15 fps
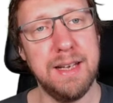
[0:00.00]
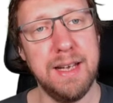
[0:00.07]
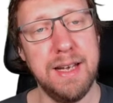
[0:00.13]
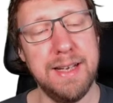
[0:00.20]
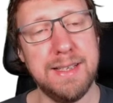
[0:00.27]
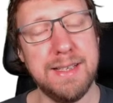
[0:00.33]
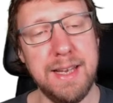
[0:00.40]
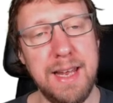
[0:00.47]

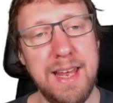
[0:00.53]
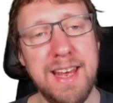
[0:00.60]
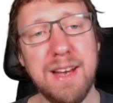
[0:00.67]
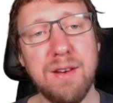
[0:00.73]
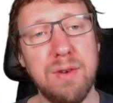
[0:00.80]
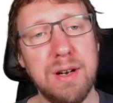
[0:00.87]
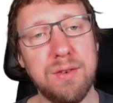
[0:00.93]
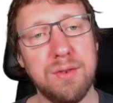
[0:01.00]
is
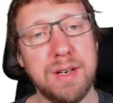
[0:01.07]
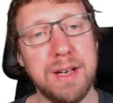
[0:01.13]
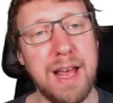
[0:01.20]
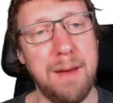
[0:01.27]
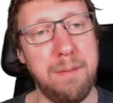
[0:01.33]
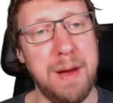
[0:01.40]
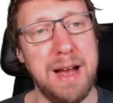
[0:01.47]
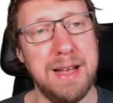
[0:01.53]
equal to the
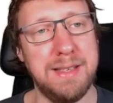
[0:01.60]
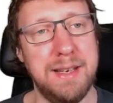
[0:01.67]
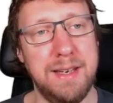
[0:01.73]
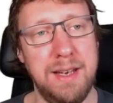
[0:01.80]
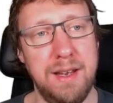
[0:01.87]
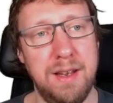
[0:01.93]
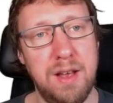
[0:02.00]
capacity